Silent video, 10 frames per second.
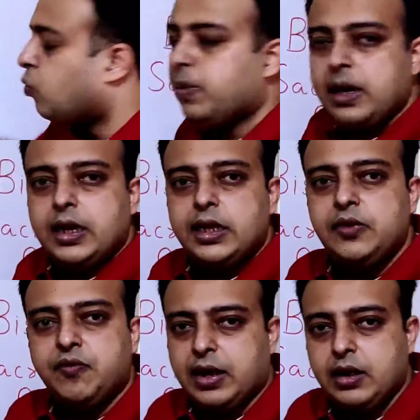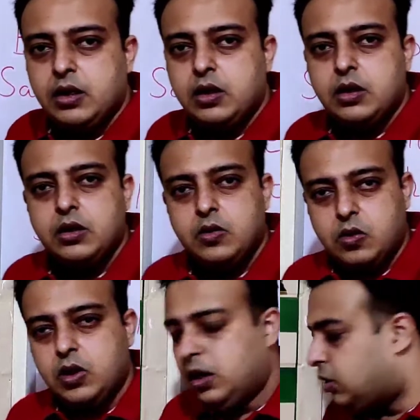to play e5.
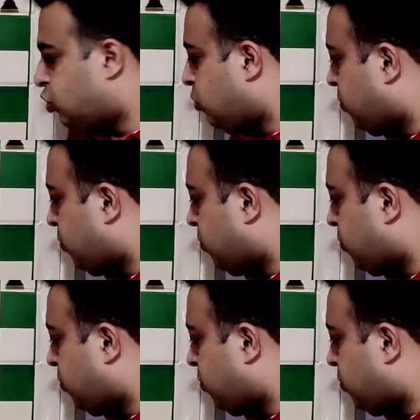Okay, so